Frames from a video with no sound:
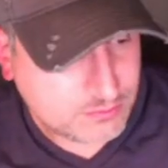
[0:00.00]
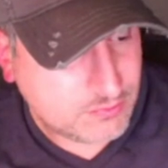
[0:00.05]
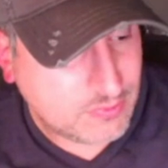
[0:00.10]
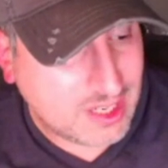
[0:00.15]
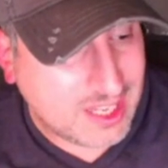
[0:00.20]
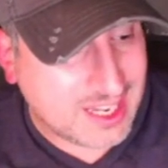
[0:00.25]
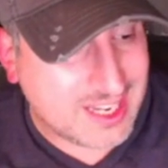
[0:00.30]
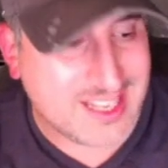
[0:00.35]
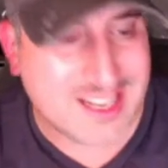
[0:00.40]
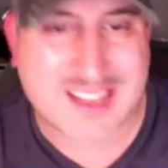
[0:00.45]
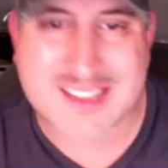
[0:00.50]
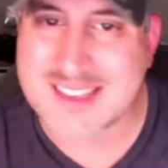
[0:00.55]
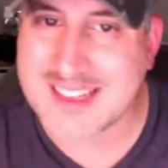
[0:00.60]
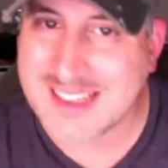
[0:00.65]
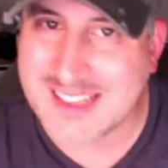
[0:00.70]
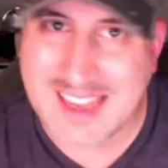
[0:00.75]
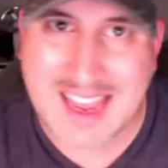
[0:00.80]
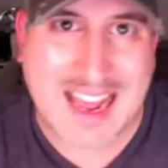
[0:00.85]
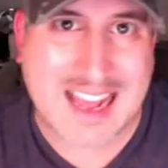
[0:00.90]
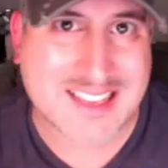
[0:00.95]
He doesn't
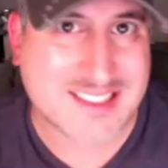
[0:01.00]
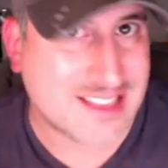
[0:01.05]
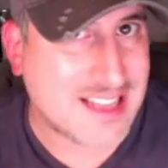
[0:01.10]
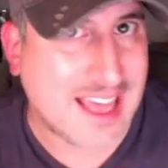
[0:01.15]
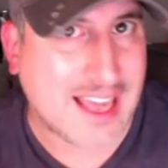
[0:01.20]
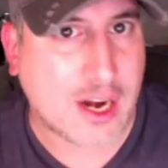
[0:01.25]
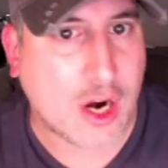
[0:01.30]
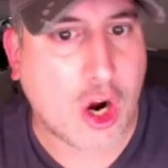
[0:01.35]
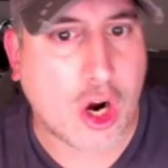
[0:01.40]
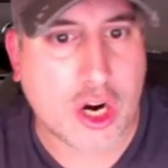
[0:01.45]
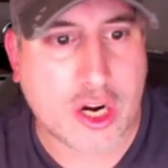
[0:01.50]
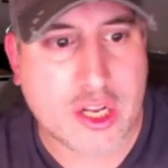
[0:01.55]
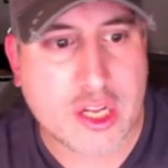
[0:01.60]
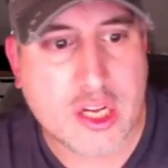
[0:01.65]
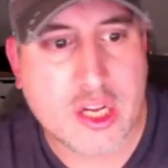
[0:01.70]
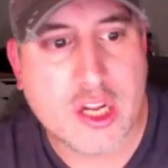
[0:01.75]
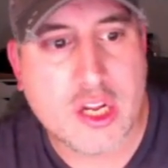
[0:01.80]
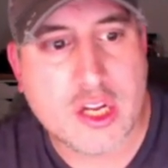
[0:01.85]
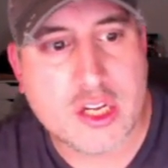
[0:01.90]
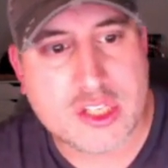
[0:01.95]
gas that hard.
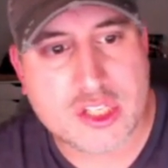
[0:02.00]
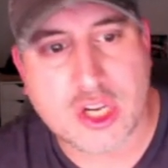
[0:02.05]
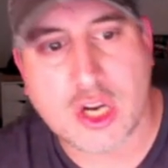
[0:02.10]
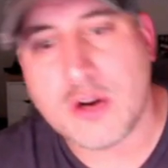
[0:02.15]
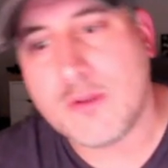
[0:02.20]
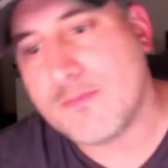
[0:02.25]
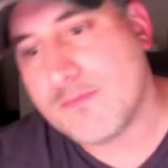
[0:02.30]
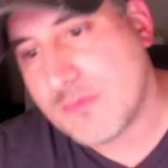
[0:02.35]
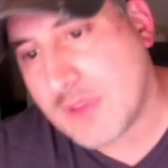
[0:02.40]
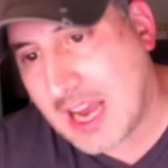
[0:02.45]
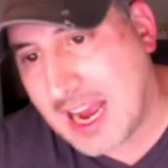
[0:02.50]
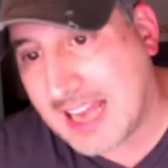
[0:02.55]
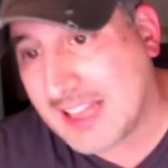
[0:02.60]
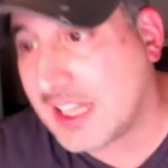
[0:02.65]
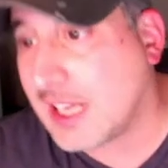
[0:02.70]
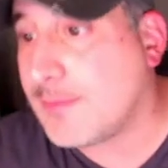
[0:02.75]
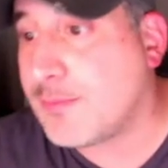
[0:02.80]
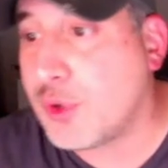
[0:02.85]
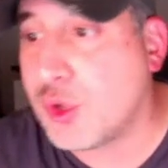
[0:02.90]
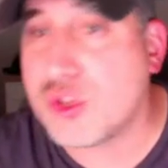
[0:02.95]
So I
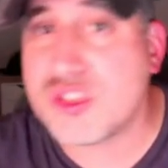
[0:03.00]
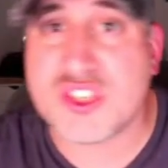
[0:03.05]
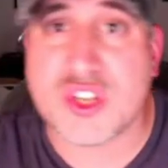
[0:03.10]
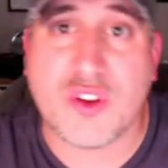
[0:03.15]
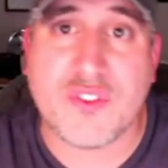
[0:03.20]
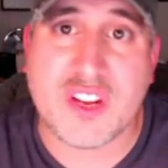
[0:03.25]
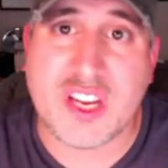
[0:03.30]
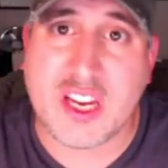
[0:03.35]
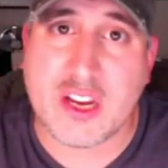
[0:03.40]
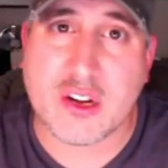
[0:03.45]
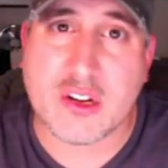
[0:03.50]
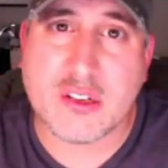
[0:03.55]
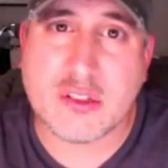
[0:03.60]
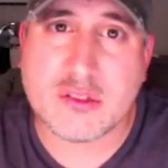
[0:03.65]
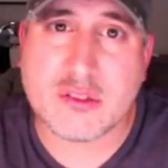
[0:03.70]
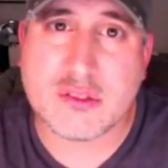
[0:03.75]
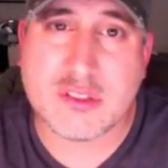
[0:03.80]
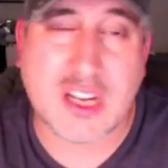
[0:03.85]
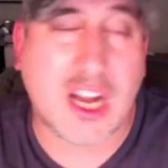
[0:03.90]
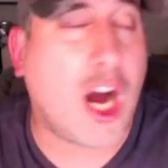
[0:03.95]
like Bruno Silva here.
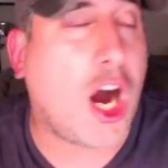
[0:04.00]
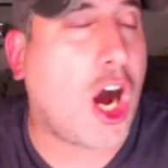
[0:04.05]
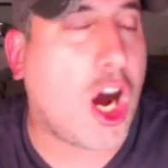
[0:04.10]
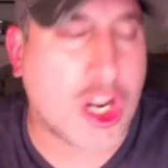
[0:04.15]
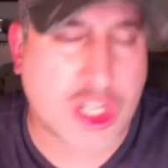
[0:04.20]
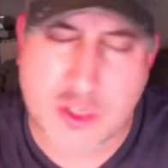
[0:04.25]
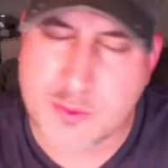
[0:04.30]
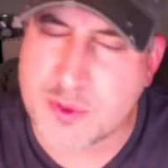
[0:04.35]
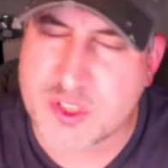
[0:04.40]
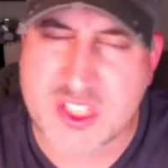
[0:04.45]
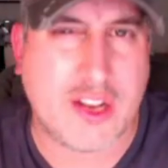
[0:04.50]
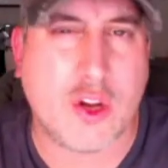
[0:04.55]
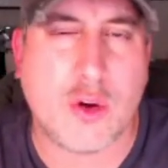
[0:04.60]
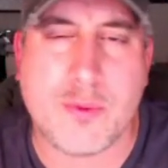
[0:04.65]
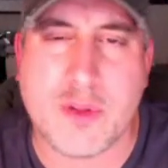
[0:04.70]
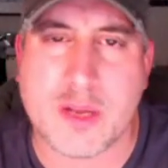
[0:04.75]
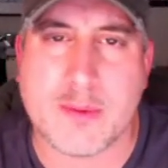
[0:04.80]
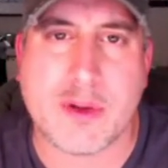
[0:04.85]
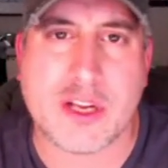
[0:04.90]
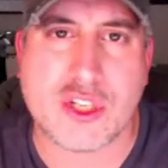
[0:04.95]
one hundred percent he'll
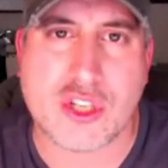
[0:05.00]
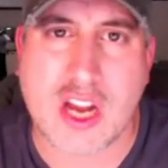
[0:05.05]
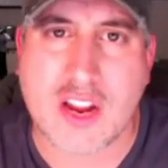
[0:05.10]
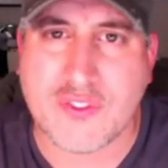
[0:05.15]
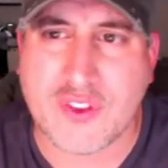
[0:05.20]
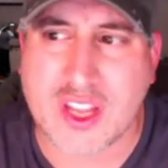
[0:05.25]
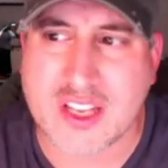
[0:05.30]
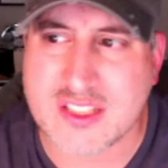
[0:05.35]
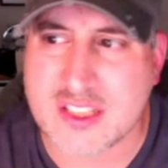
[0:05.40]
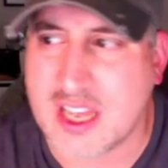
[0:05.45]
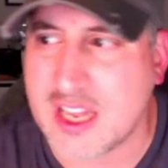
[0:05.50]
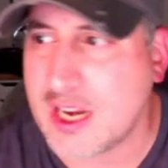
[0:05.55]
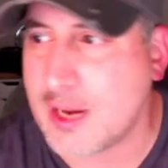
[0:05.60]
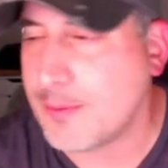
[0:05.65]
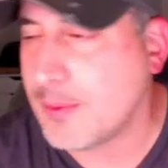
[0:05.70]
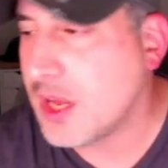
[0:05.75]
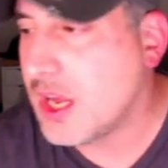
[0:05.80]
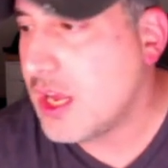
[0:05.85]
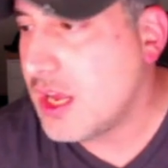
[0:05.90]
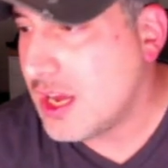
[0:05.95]
be in my DraftKings
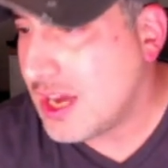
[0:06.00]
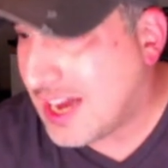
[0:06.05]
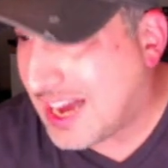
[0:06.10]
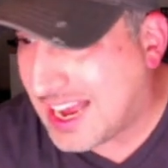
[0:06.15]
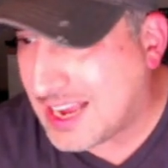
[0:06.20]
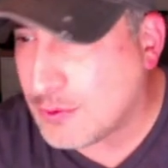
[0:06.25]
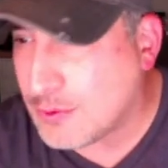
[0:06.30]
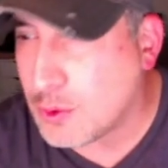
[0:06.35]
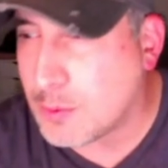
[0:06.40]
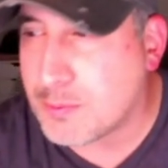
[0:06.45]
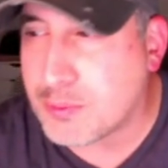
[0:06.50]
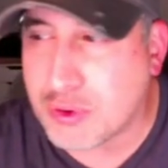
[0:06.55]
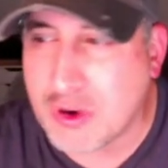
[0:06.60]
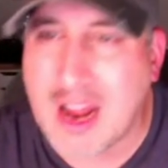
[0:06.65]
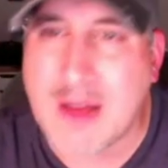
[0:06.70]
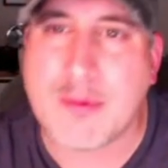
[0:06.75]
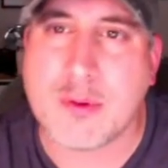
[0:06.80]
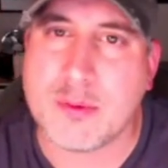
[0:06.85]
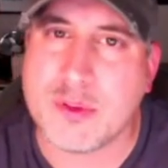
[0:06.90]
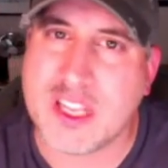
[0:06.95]
lineup. I will
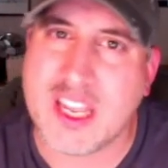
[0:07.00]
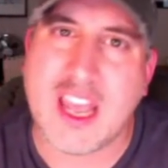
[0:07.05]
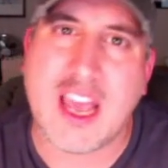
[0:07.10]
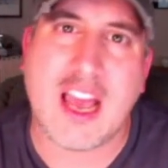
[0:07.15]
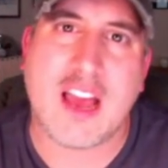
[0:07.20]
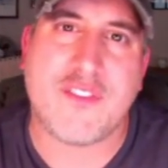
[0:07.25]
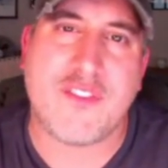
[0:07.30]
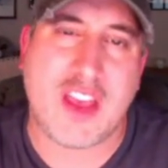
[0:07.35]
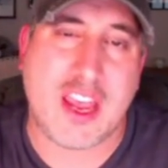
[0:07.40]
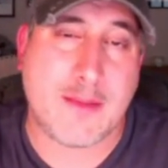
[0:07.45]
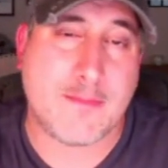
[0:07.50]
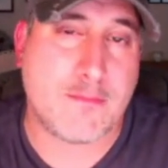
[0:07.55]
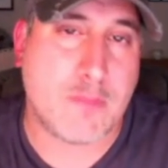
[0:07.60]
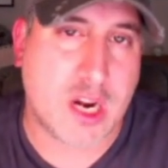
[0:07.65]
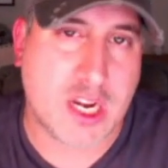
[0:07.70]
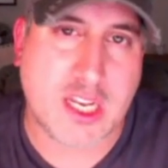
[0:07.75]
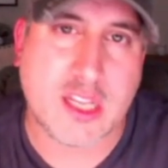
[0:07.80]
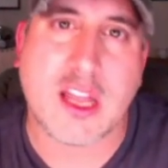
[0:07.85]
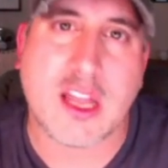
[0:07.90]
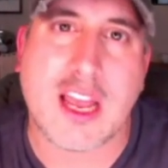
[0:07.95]
probably have a
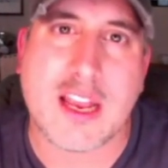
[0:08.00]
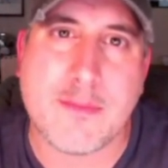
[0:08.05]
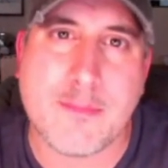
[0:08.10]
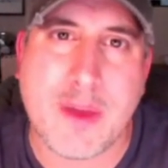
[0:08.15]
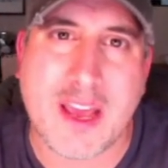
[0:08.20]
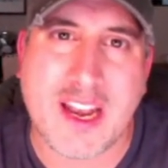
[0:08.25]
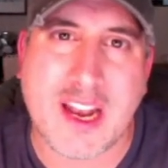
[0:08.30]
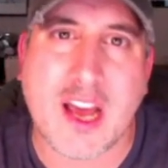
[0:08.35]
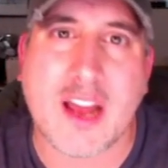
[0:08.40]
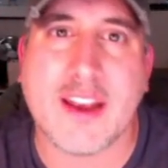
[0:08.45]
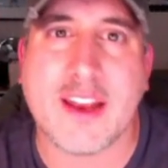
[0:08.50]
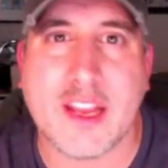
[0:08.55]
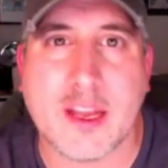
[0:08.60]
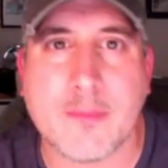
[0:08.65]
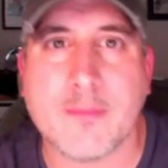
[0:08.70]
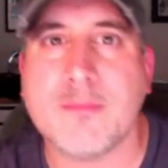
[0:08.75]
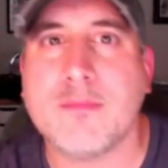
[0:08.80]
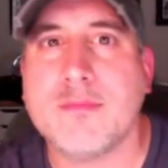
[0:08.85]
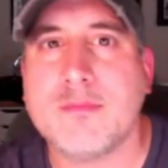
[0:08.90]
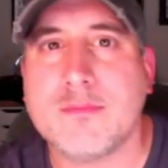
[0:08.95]
money line bet on
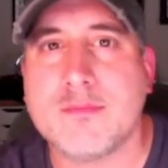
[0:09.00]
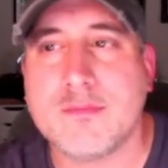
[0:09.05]
him.